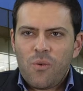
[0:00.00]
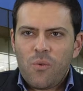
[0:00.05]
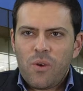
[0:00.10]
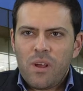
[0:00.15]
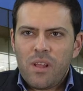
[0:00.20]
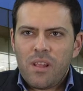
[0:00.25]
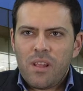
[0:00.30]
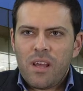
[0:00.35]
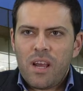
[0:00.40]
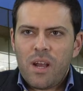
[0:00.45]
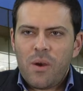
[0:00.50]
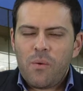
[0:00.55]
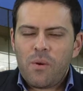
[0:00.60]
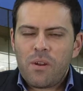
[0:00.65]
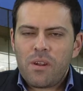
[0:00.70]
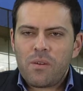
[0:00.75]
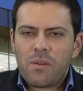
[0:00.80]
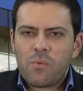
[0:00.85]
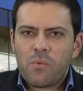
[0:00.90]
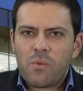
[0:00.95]
Well,
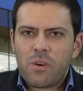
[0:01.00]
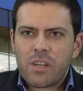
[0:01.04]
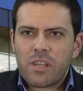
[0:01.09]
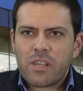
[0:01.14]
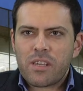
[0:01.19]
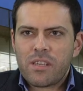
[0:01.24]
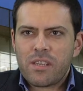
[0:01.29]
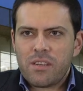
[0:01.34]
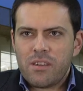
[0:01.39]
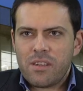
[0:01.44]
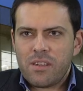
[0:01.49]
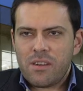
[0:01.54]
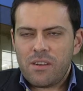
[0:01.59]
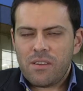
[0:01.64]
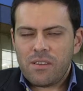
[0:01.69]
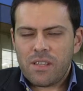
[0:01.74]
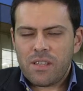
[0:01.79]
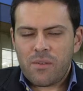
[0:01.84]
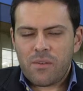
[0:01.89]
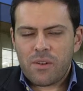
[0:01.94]
our work
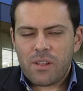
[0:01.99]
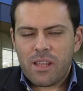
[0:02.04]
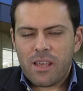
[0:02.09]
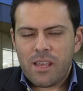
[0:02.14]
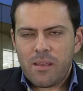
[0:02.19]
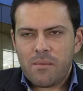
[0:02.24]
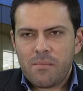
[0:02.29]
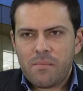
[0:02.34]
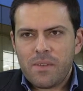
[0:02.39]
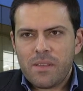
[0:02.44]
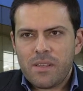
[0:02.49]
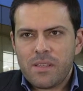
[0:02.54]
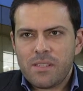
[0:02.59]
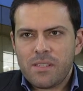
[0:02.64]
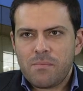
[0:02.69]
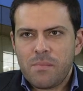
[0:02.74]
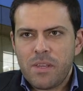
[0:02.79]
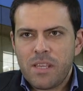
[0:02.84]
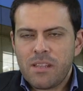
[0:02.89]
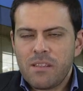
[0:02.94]
in our lab
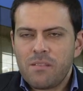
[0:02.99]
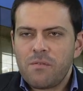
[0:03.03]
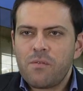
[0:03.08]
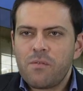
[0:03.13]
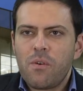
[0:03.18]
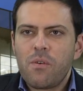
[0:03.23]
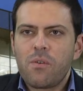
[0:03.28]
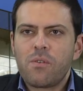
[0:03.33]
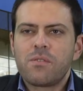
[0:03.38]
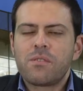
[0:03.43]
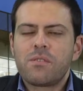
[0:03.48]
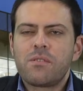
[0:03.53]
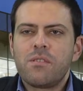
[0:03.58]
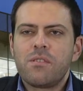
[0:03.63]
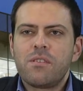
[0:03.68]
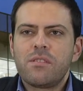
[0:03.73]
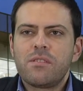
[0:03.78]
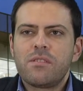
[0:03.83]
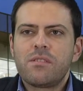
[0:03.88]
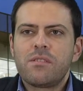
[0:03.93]
is mainly focused
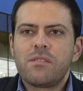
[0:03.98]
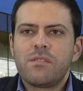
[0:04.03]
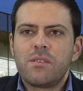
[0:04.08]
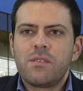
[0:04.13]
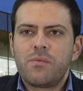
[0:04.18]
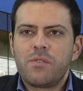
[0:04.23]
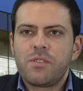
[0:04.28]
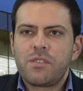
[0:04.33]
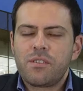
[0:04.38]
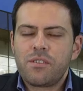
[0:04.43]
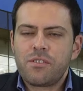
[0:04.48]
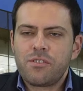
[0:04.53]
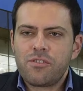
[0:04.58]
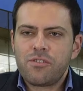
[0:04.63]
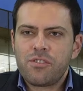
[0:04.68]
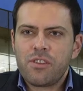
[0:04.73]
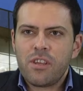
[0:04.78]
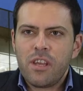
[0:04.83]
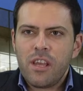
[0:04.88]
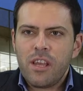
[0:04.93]
on the
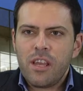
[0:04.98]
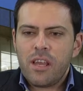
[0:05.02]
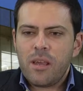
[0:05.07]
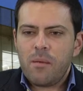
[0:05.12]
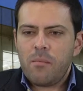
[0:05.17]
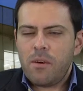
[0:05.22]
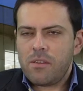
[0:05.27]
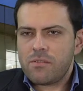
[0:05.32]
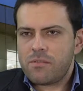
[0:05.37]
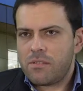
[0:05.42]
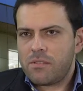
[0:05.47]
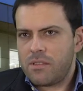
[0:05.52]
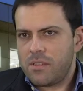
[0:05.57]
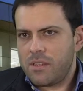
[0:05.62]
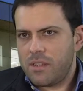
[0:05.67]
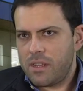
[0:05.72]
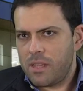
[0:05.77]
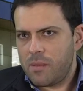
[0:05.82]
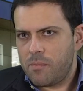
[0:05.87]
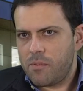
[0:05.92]
research about
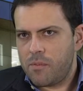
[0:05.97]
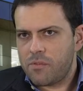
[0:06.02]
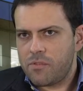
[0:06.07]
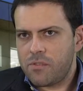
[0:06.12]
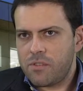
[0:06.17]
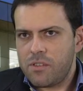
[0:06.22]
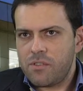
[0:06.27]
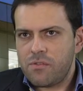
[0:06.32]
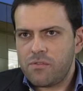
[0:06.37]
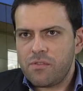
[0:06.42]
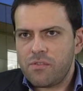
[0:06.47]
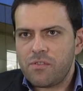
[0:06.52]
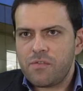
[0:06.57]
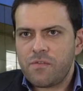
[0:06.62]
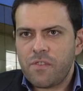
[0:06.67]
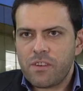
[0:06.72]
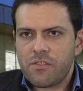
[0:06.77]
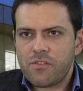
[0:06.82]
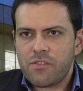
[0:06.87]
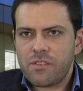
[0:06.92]
adipose tissue
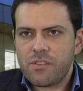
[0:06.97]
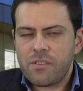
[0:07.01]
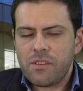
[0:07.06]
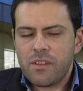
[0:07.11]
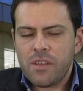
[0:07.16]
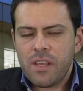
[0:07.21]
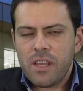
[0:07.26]
dysfunction,